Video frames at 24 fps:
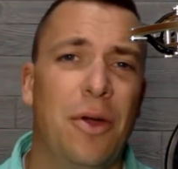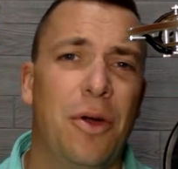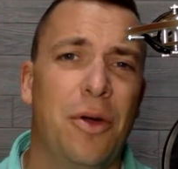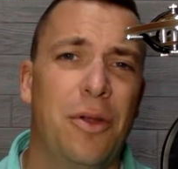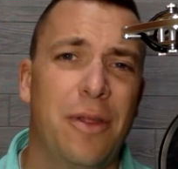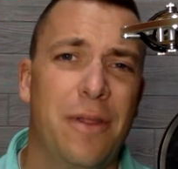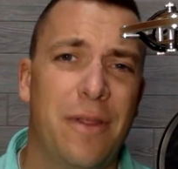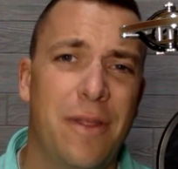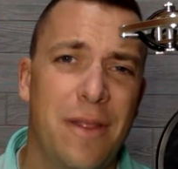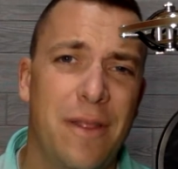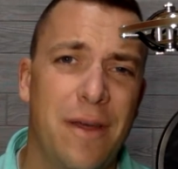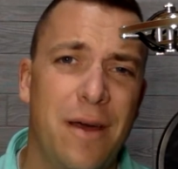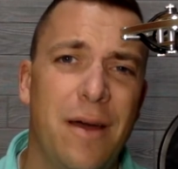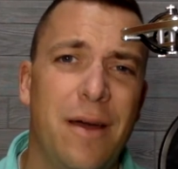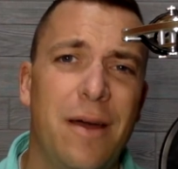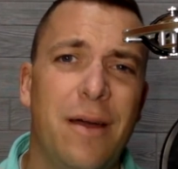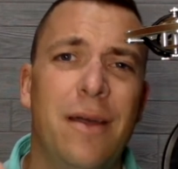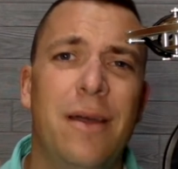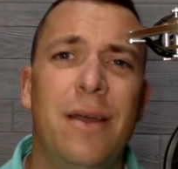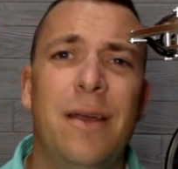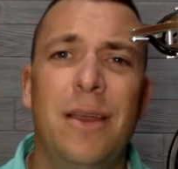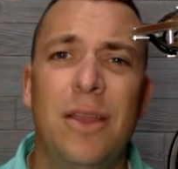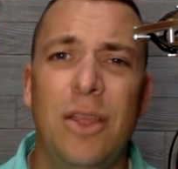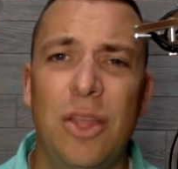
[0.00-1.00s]
Go to the
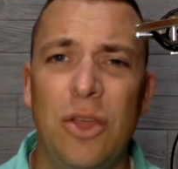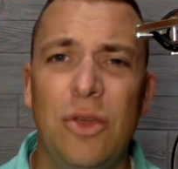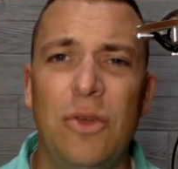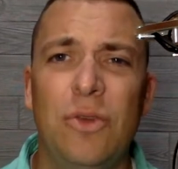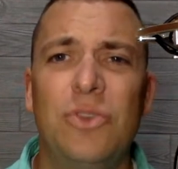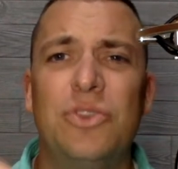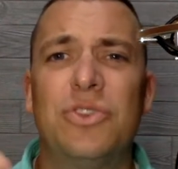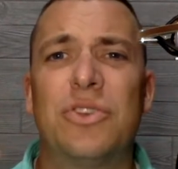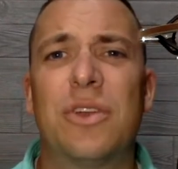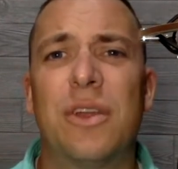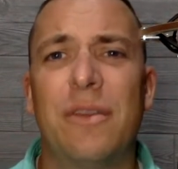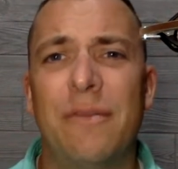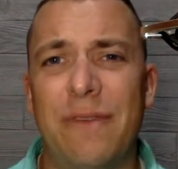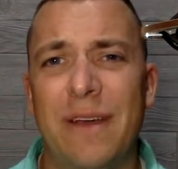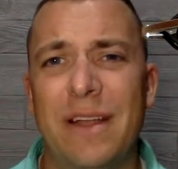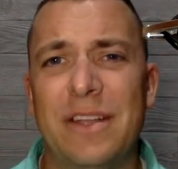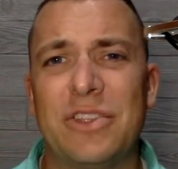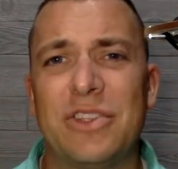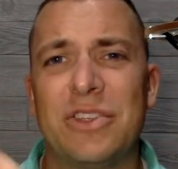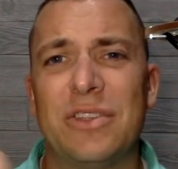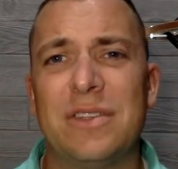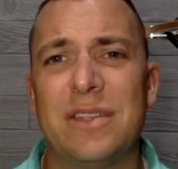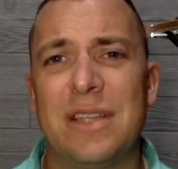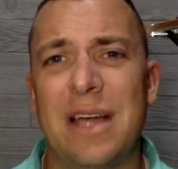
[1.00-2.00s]
huge
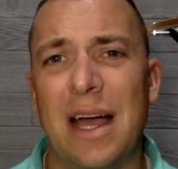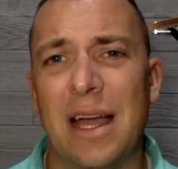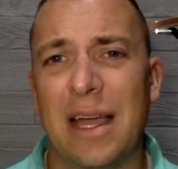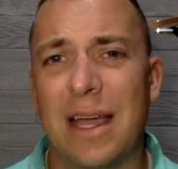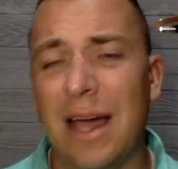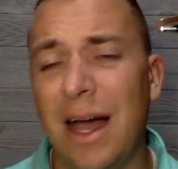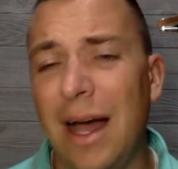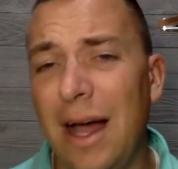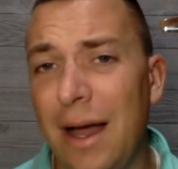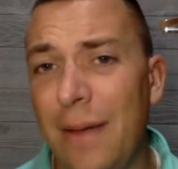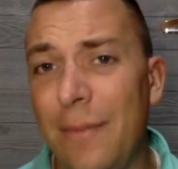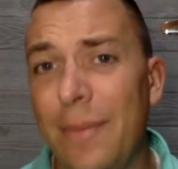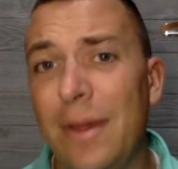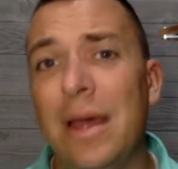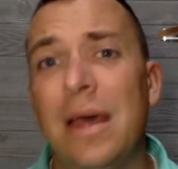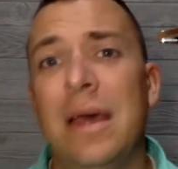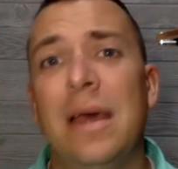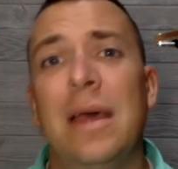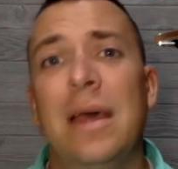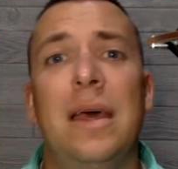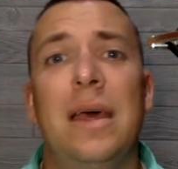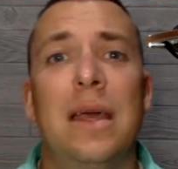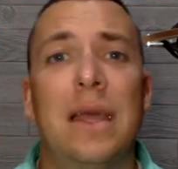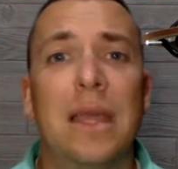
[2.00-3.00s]
convention dot com,
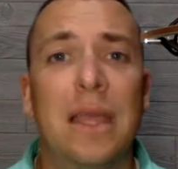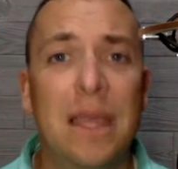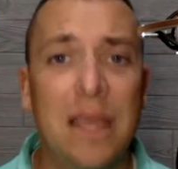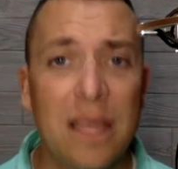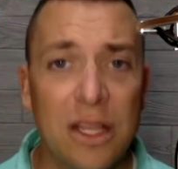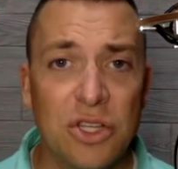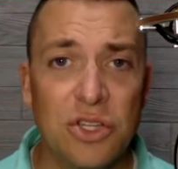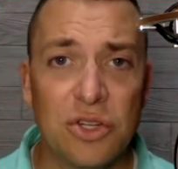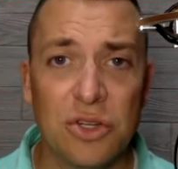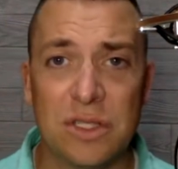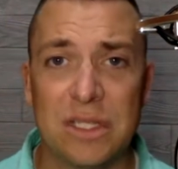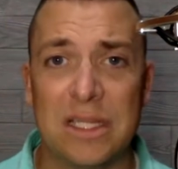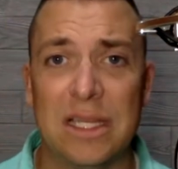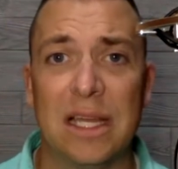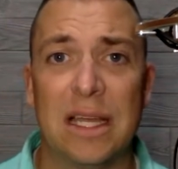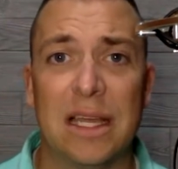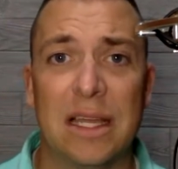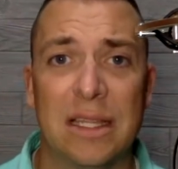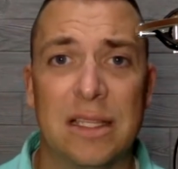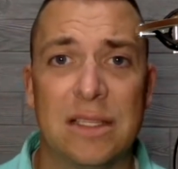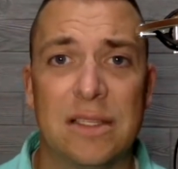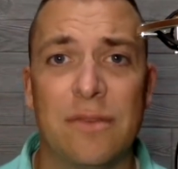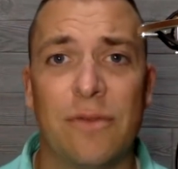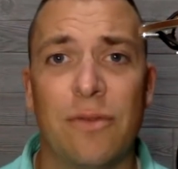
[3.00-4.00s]
get your
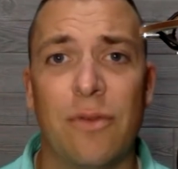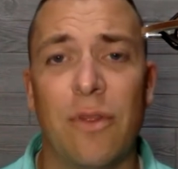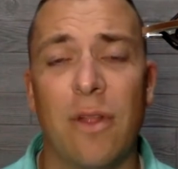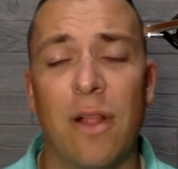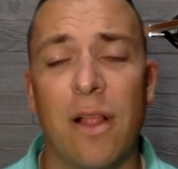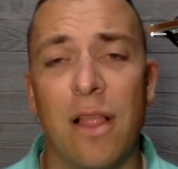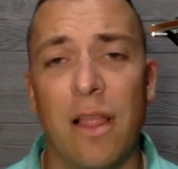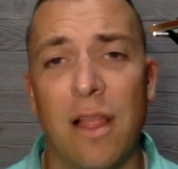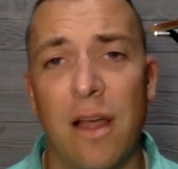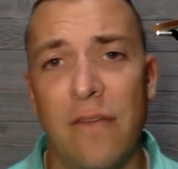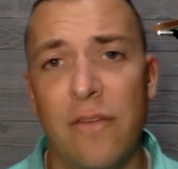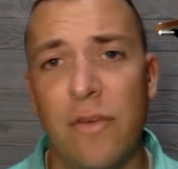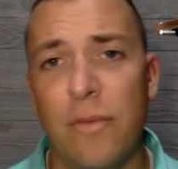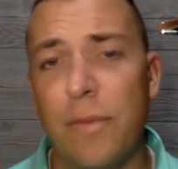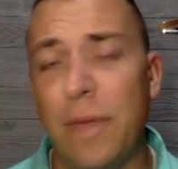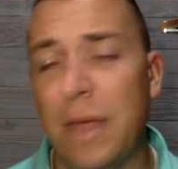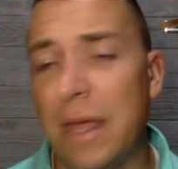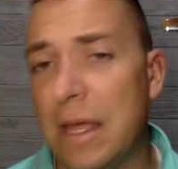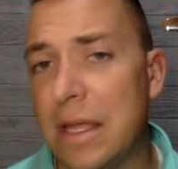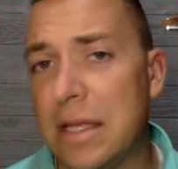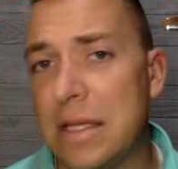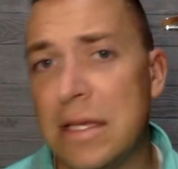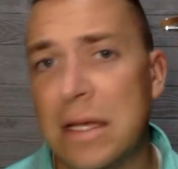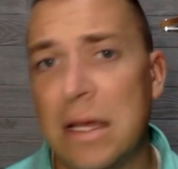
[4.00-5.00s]
tickets for the love of
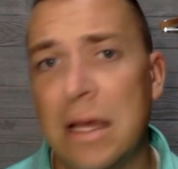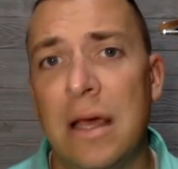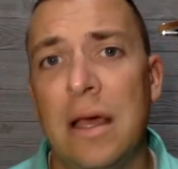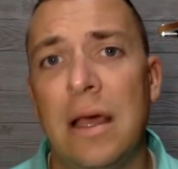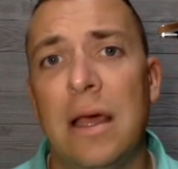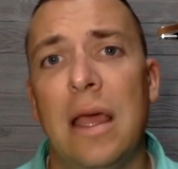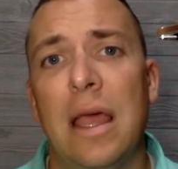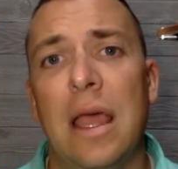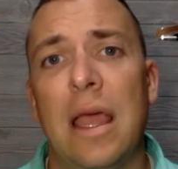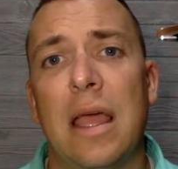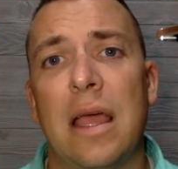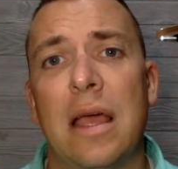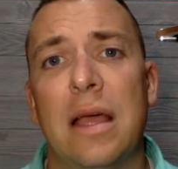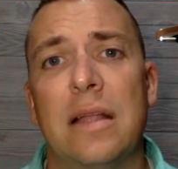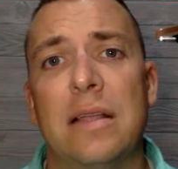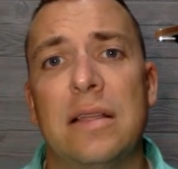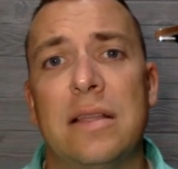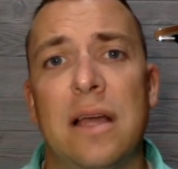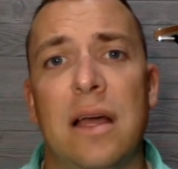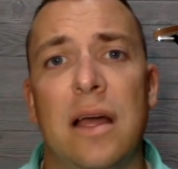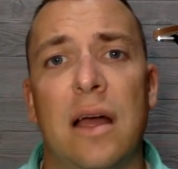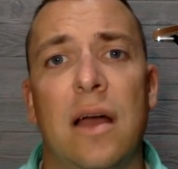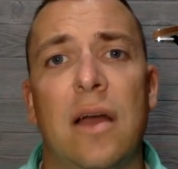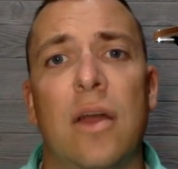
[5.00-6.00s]
Pete, and
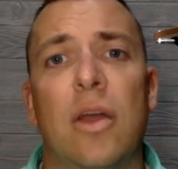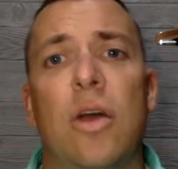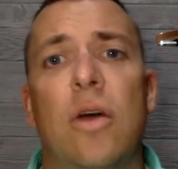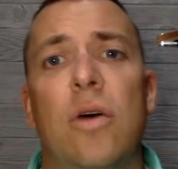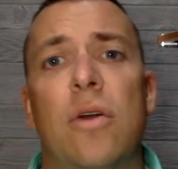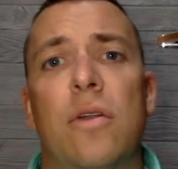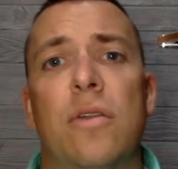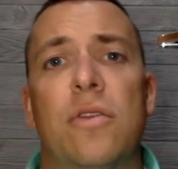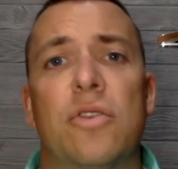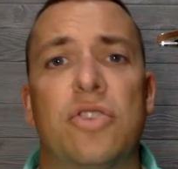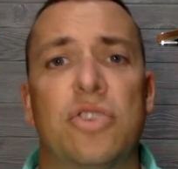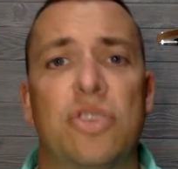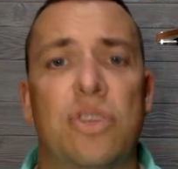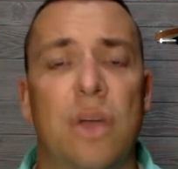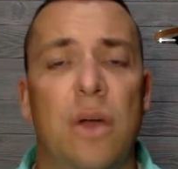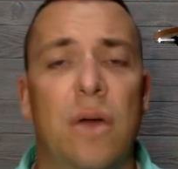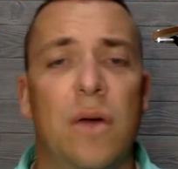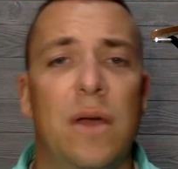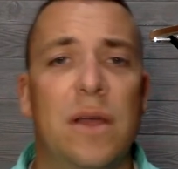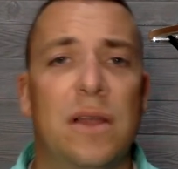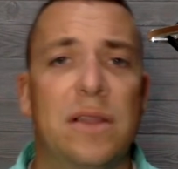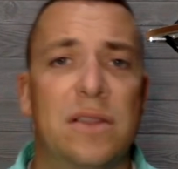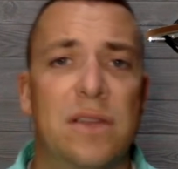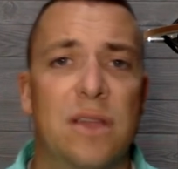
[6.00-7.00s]
uh, go to the show.
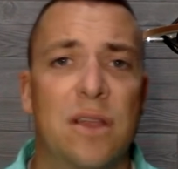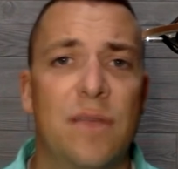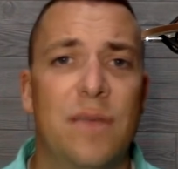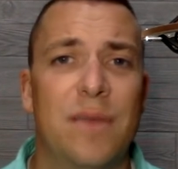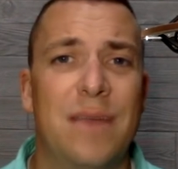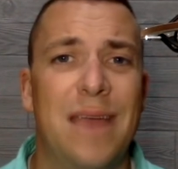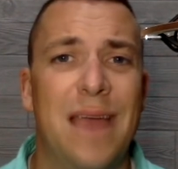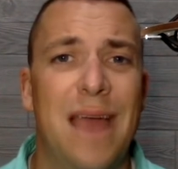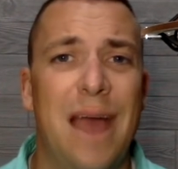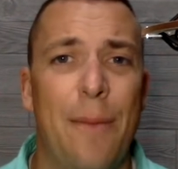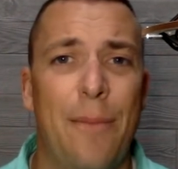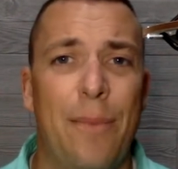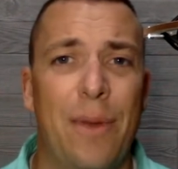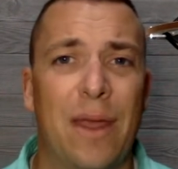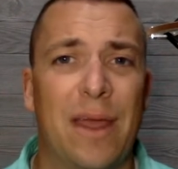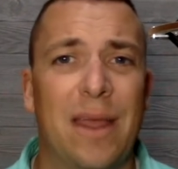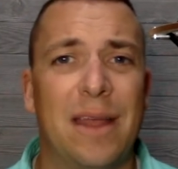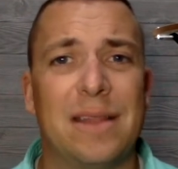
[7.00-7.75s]
It's going to be epic.